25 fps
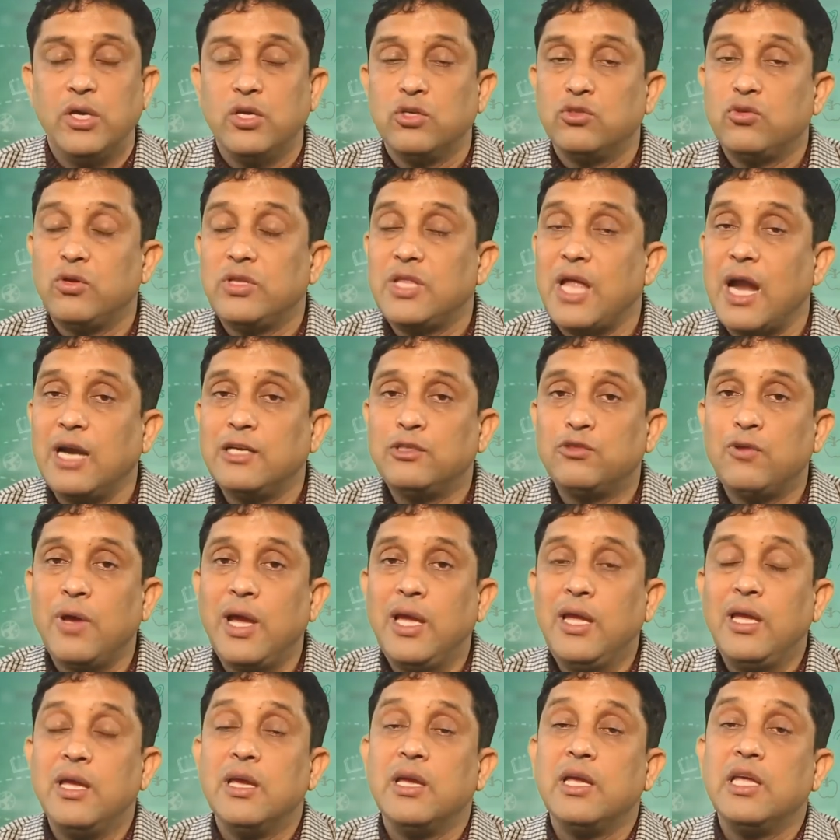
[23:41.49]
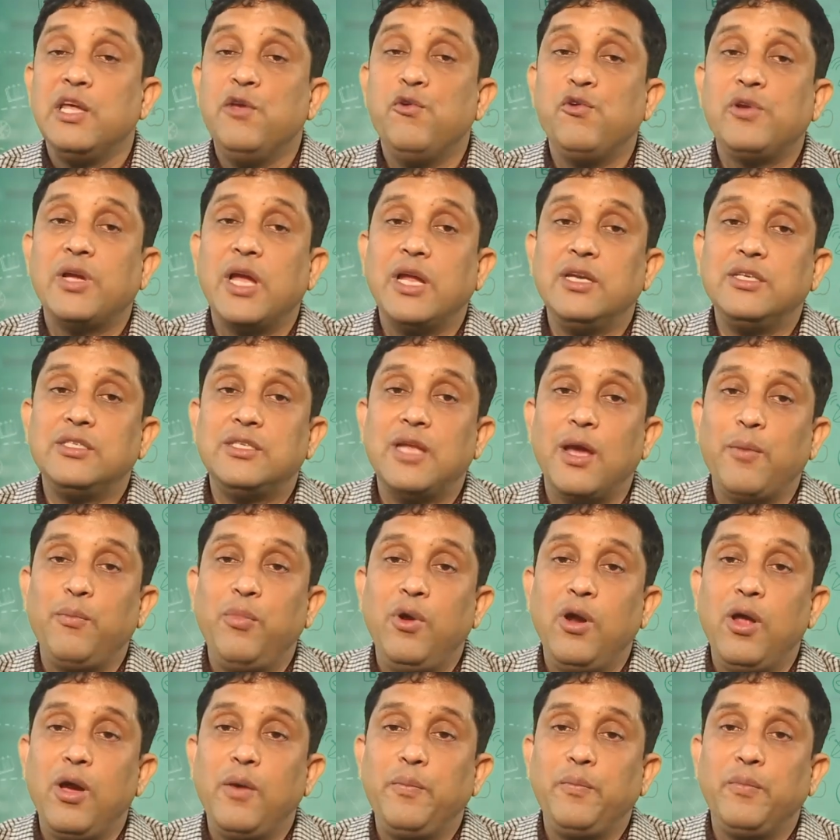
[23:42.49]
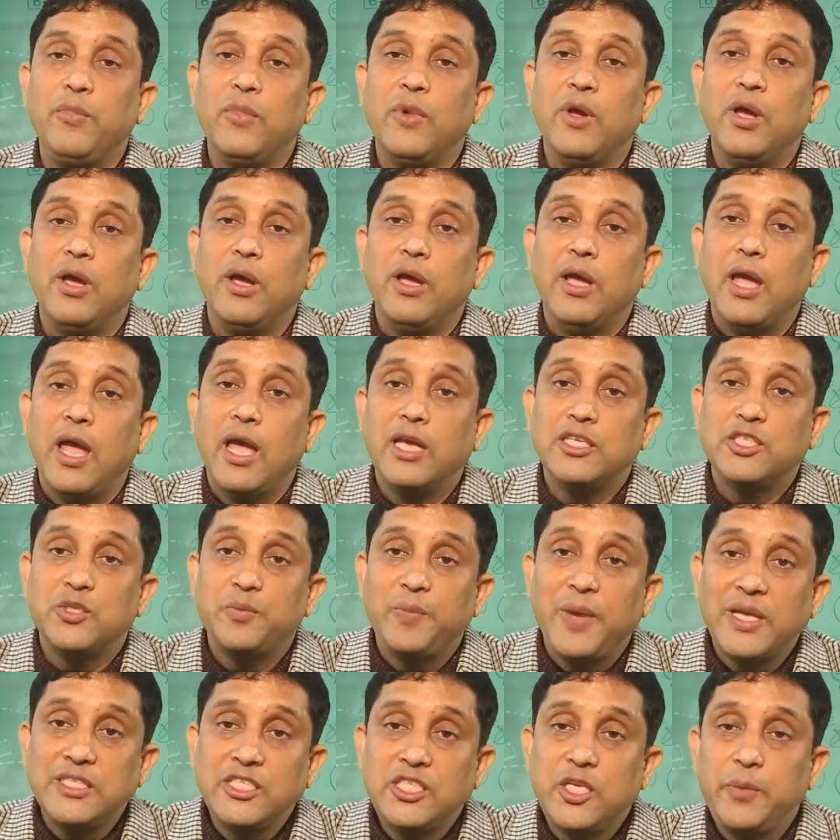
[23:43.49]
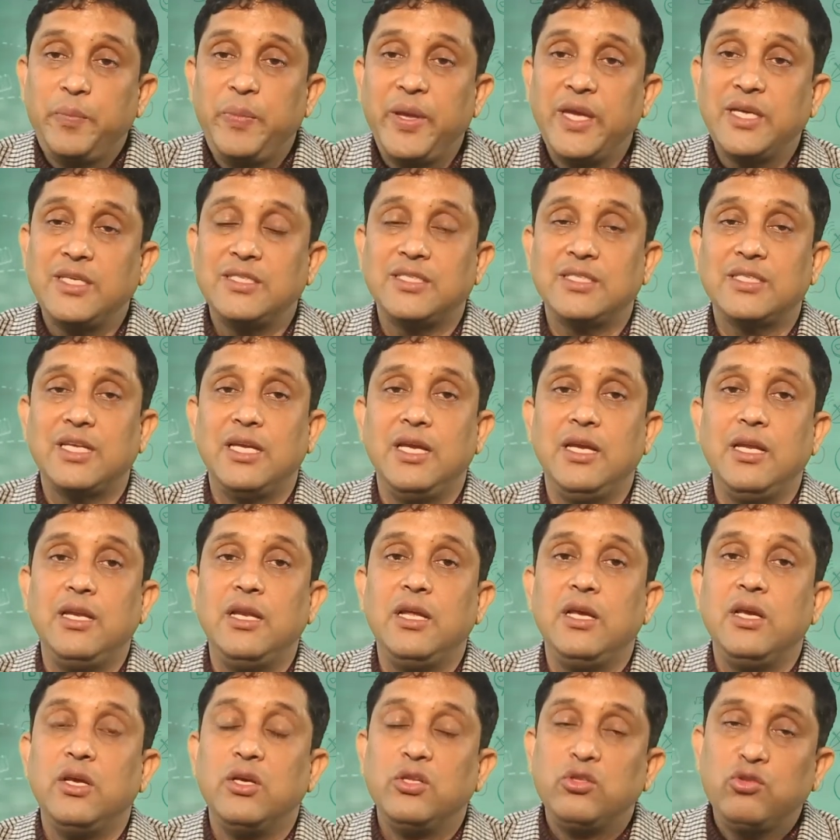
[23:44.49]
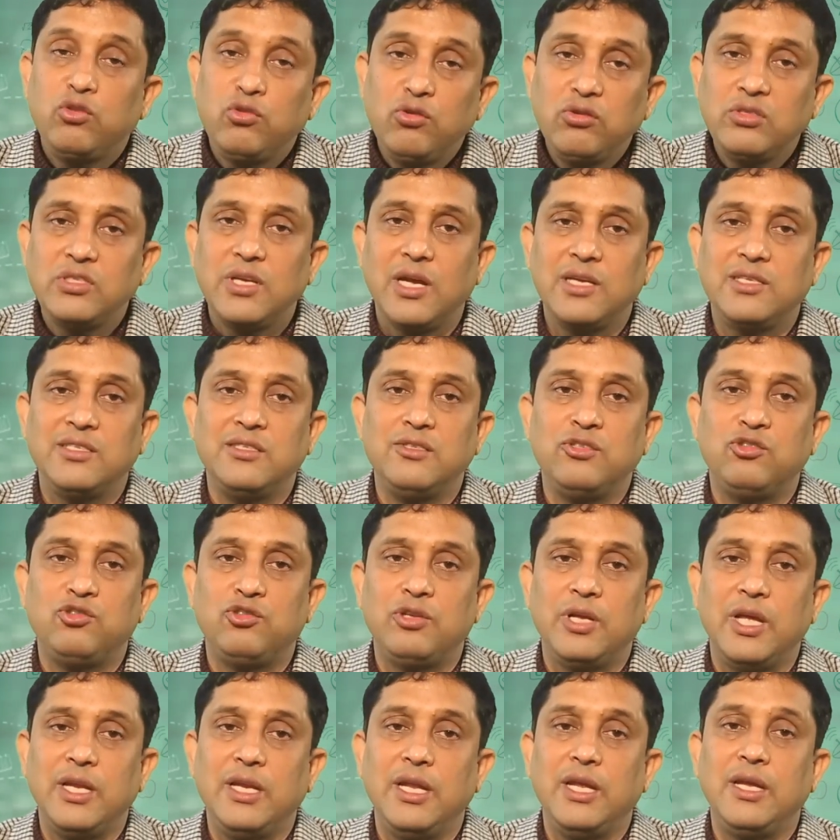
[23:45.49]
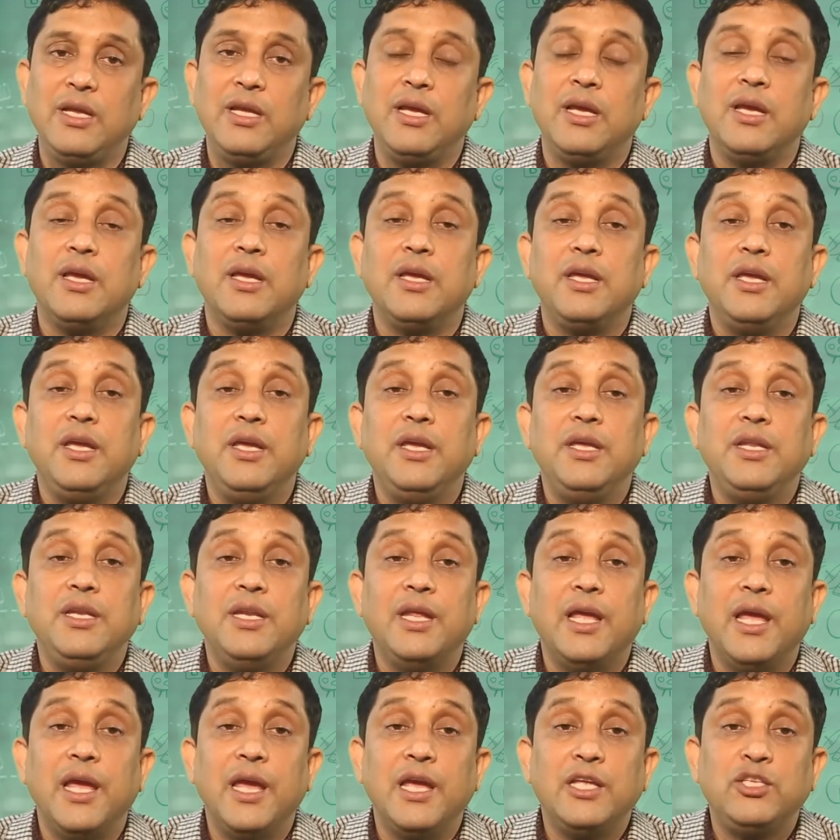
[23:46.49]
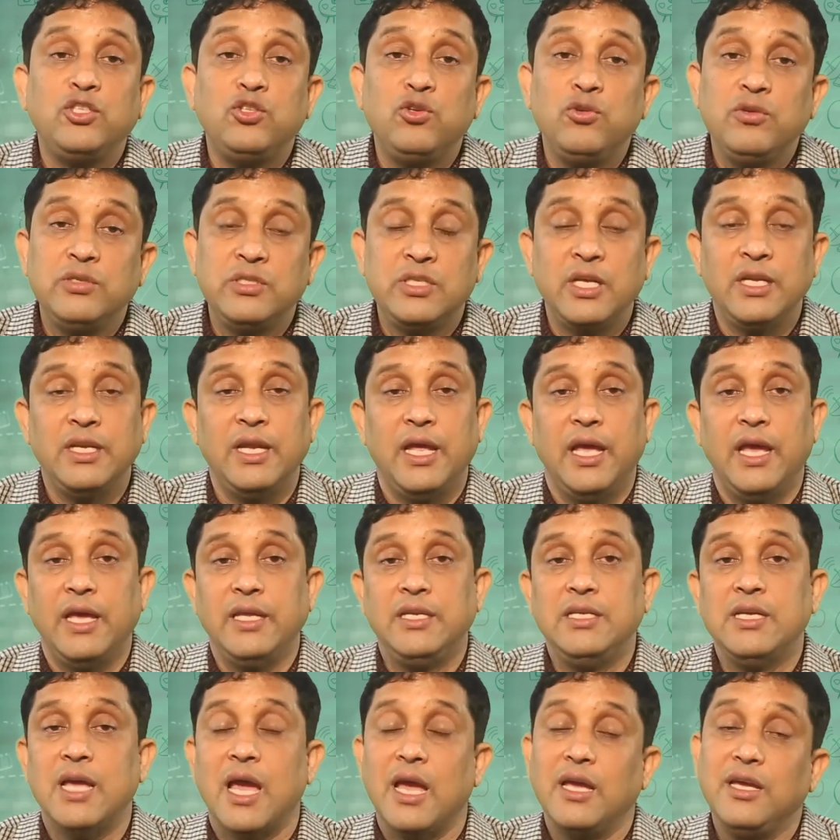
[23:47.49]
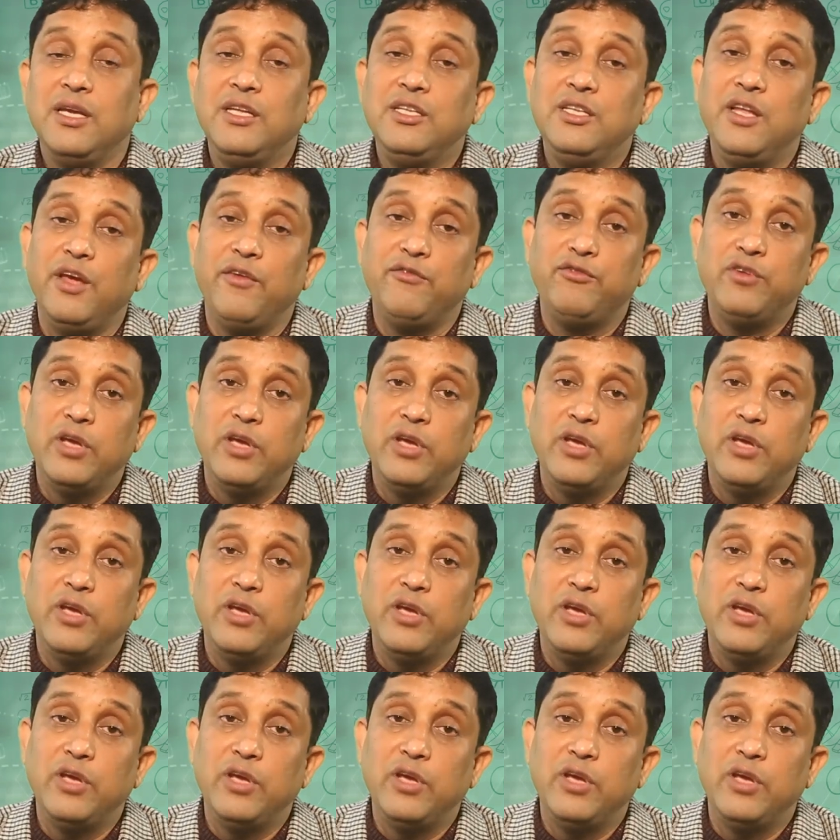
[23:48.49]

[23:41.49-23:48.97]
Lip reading: So that's why you can develop a specific skill through certain training in a chosen area, in